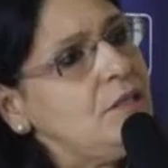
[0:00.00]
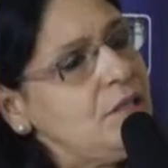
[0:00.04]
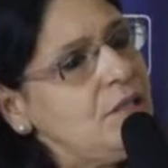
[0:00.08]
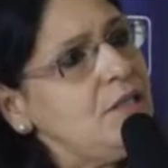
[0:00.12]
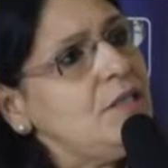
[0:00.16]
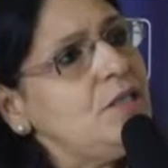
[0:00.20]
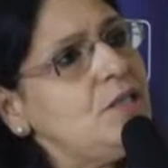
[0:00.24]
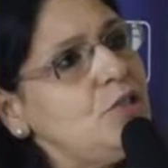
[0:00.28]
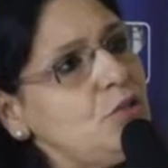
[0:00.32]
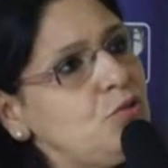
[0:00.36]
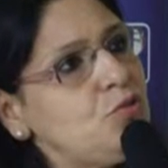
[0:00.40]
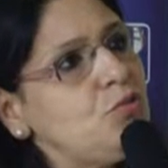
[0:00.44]

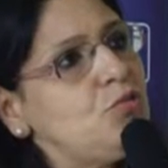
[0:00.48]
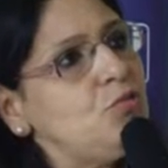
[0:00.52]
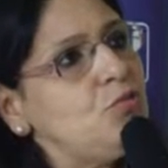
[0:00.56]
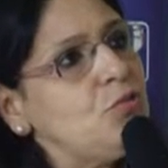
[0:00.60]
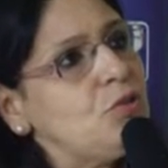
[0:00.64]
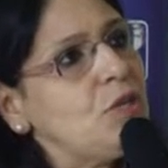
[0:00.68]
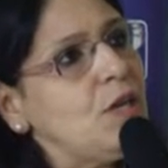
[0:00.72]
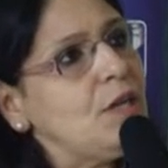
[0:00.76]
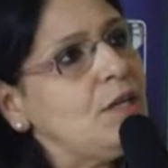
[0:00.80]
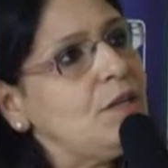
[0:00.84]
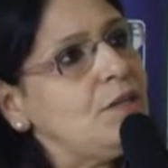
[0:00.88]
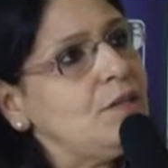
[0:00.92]
these
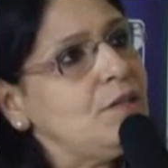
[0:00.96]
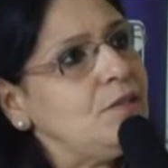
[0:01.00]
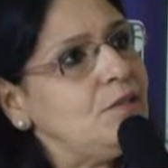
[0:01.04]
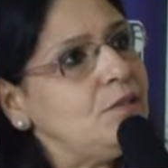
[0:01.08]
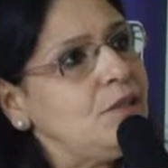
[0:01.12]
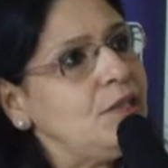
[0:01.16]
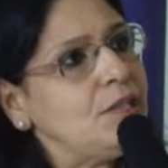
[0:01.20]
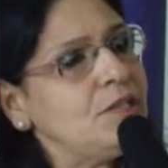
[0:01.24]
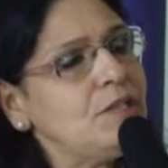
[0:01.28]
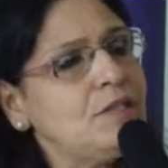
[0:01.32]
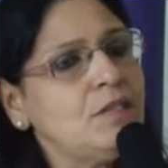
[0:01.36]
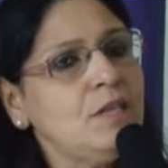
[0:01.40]
issues are
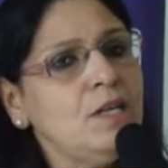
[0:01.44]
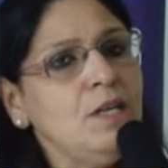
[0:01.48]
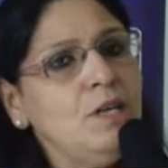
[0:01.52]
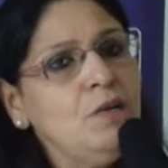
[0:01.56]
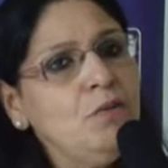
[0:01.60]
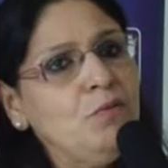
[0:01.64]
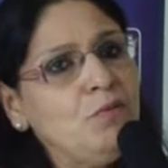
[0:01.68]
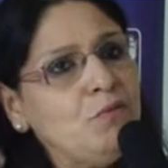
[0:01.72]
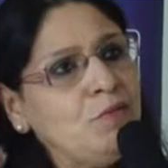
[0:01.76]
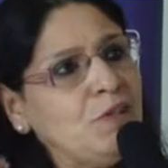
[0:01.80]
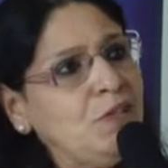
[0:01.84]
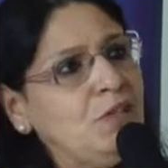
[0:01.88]
addressed,
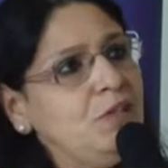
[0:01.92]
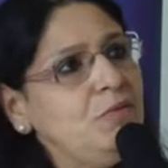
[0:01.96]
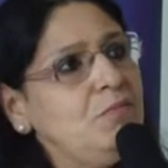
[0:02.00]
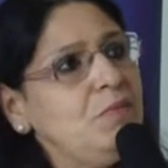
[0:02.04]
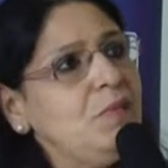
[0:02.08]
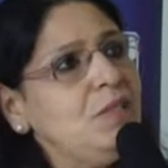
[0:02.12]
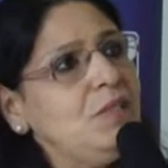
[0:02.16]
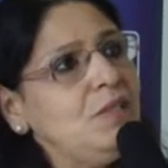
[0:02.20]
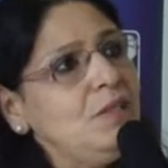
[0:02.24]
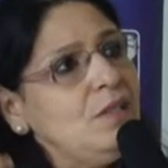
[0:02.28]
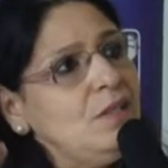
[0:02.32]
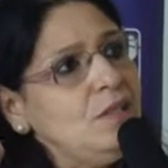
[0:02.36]

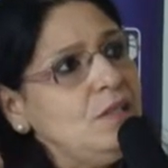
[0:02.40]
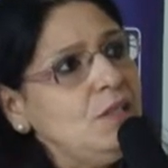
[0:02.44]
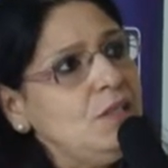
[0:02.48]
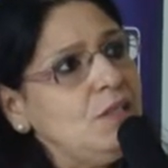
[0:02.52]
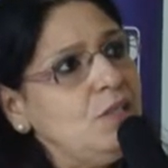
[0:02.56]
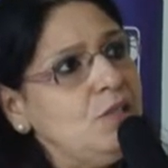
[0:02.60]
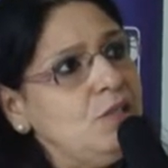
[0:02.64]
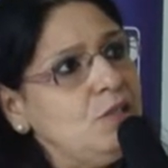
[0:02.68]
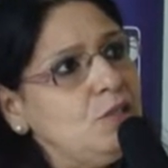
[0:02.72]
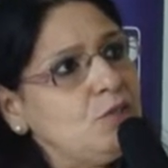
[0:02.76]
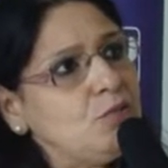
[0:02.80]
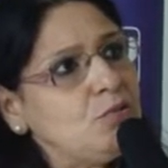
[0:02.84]
fundamental
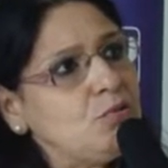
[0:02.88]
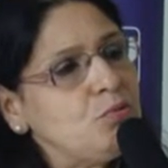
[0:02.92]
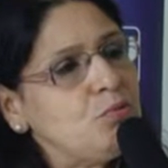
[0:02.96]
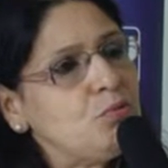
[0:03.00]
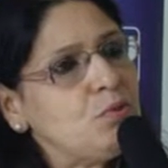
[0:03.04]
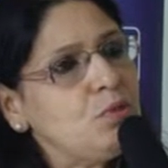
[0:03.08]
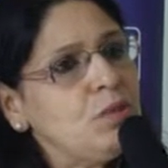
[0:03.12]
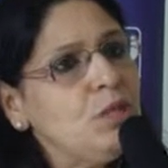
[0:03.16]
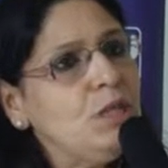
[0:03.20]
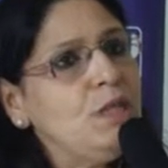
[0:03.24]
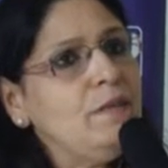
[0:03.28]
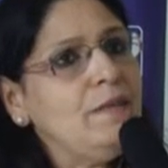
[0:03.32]
legal
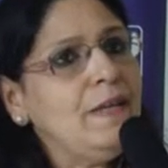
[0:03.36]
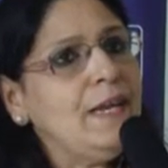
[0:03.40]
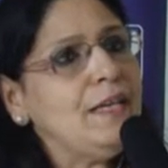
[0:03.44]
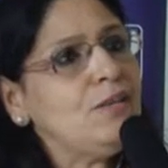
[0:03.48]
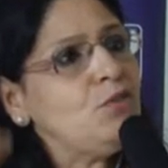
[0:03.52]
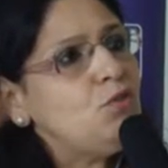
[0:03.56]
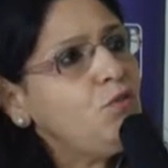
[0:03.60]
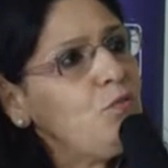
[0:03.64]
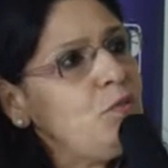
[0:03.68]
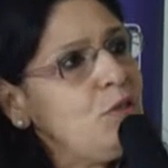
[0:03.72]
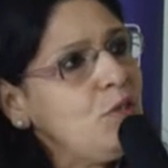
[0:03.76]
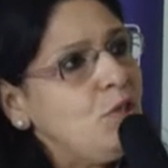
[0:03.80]
issues, there
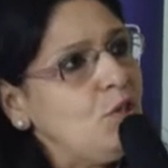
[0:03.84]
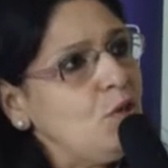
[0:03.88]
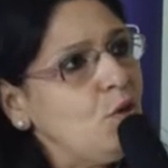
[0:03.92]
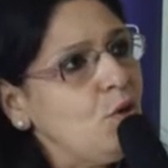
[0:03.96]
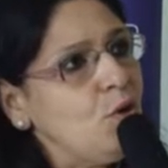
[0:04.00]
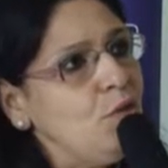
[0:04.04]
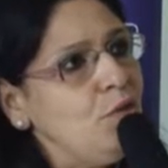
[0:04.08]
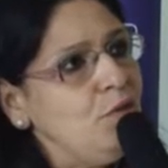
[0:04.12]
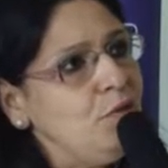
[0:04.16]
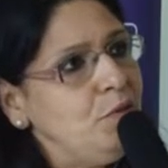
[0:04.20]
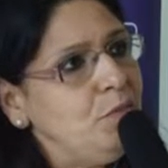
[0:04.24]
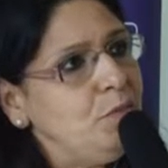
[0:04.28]
has to be a
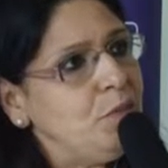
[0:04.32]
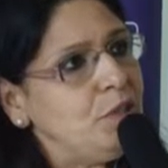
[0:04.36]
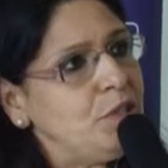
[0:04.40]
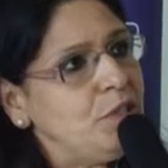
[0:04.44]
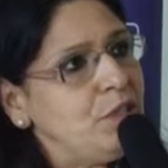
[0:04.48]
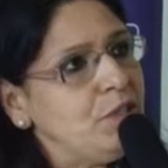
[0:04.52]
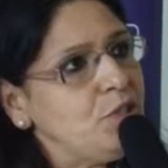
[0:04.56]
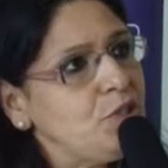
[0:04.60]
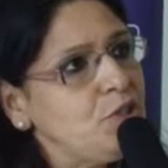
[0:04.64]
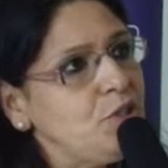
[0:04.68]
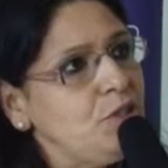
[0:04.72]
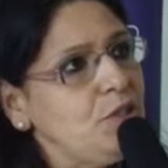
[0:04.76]
law of
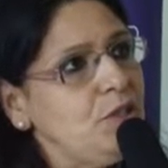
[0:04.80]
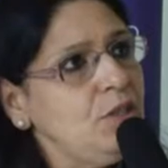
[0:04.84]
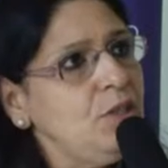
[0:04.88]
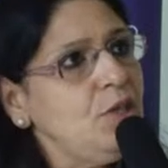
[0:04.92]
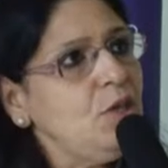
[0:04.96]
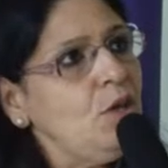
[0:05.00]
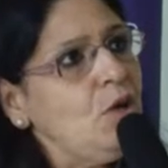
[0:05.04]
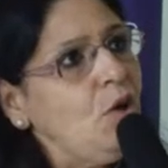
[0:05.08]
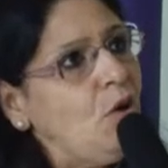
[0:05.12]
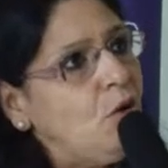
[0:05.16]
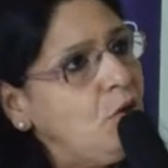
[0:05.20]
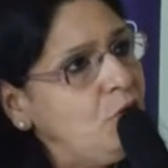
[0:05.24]
limitation
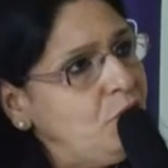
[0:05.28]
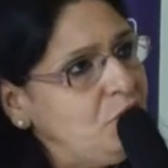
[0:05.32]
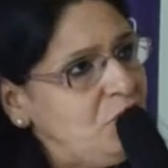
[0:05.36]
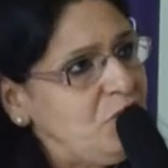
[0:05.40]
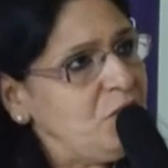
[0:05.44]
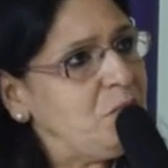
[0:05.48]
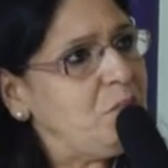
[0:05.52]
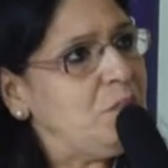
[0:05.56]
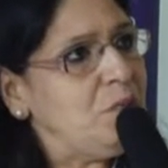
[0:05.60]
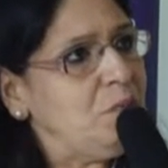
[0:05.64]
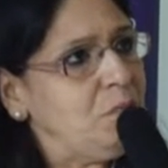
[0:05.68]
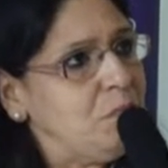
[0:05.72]
on
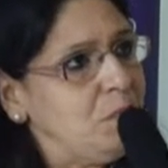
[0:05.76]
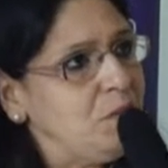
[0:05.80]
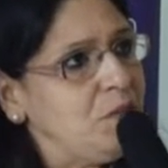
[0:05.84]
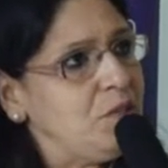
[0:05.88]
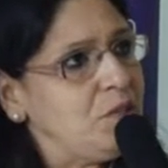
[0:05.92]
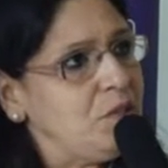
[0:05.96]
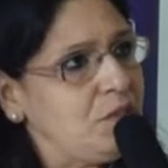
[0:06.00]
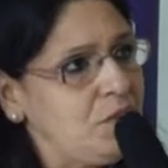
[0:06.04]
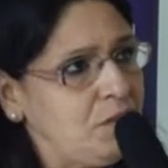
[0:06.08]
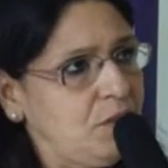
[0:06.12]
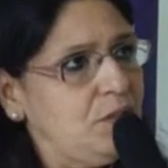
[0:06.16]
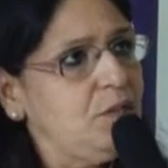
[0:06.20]
these
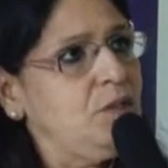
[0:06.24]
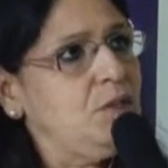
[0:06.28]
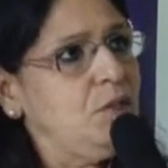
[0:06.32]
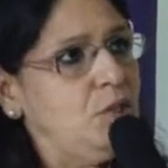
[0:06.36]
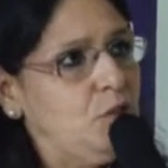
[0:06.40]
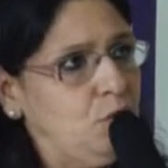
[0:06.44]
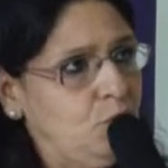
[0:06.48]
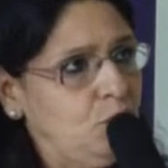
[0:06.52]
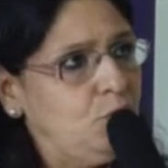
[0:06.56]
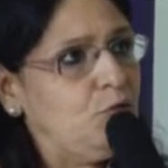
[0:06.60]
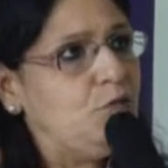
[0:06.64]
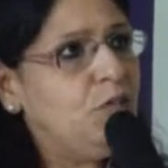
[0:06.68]
people's
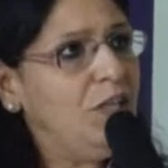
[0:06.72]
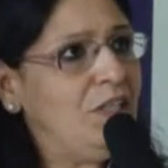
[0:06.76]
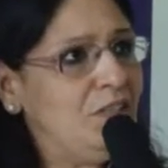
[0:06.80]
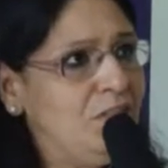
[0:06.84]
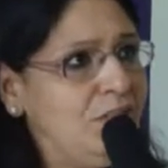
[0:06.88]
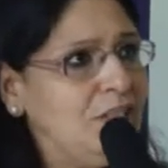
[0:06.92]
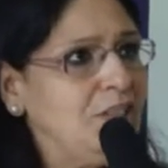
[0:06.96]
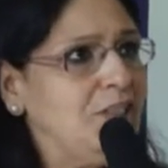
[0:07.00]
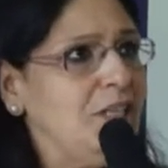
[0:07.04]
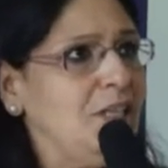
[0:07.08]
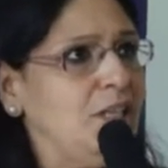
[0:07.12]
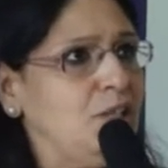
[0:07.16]
you know,
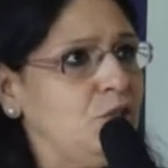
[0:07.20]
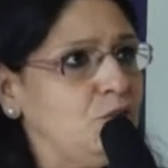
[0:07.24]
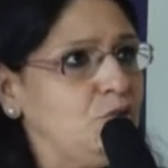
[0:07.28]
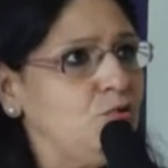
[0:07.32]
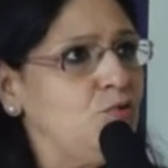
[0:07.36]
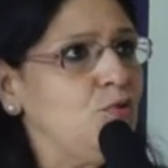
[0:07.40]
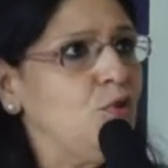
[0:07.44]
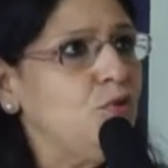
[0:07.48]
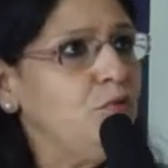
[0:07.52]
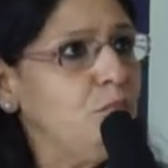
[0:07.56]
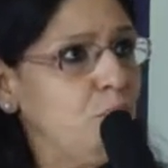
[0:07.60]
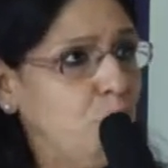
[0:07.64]
raising the
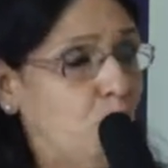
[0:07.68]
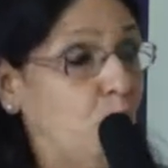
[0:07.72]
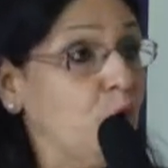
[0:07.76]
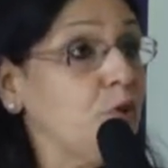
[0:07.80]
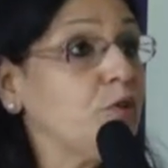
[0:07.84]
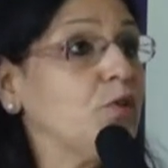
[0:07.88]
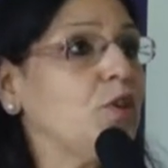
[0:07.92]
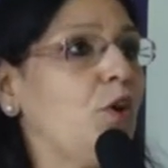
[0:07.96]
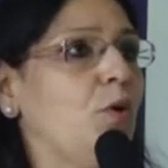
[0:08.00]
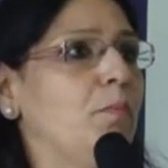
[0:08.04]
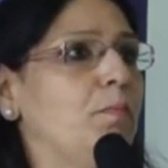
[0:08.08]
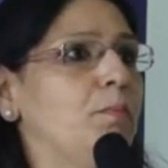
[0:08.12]
issue of more
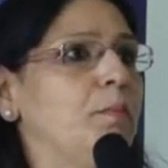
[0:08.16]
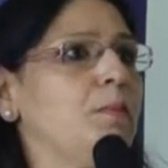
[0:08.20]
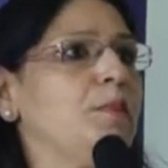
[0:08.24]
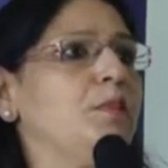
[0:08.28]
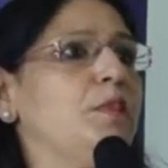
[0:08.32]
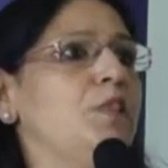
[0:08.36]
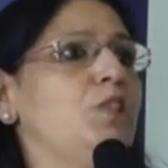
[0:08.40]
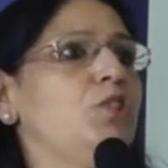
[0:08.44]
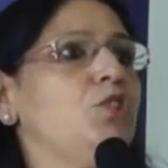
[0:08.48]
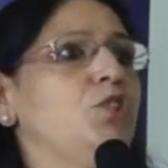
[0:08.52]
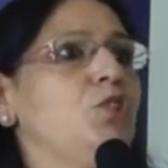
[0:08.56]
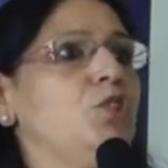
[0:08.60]

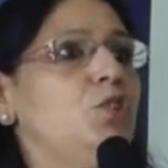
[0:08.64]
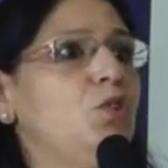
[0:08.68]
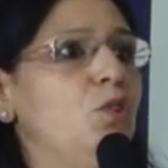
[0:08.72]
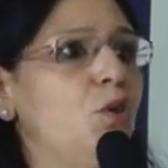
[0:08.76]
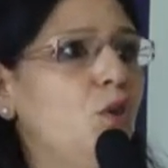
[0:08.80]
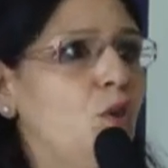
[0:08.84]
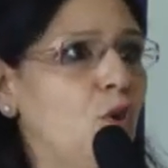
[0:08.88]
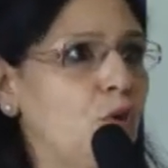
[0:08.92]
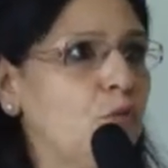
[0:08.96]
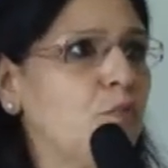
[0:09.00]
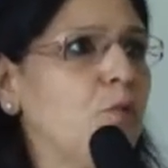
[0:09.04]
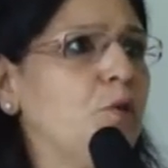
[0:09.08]
compensation
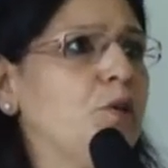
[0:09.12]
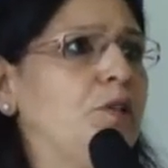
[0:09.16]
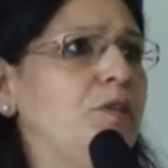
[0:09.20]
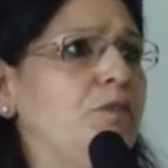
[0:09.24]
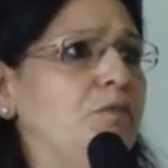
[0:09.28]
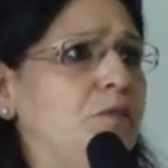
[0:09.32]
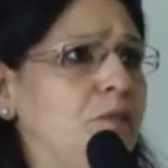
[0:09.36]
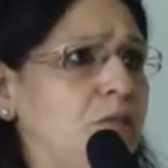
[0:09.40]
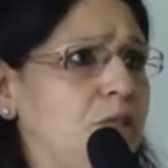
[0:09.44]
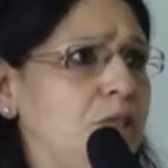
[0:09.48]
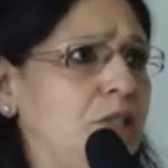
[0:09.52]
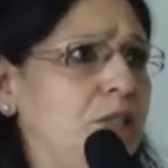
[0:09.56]
or
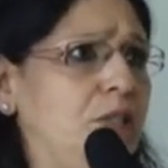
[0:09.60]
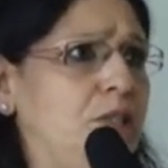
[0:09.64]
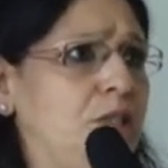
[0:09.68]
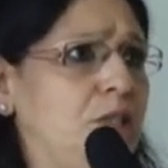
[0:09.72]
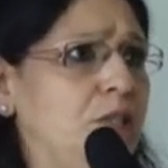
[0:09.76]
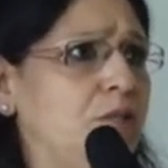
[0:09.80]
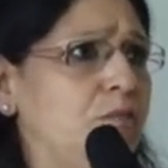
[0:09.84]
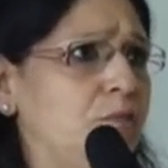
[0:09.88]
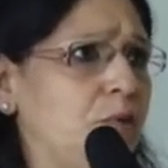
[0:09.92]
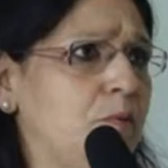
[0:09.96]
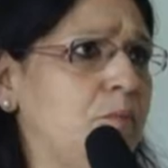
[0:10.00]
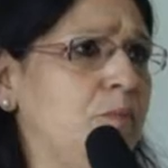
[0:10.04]
whatever they
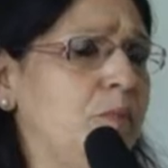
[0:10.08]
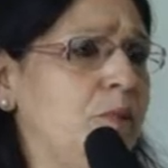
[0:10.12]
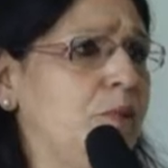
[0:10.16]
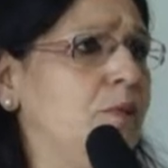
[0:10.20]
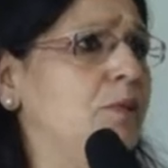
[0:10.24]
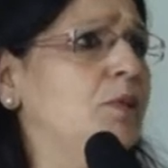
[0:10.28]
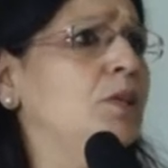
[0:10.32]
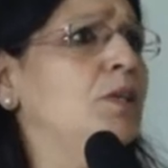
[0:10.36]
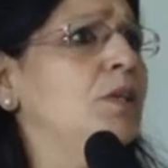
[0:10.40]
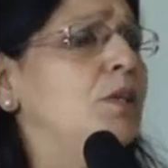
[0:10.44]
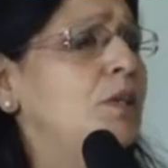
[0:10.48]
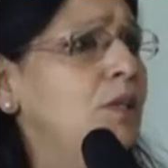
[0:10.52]
need from the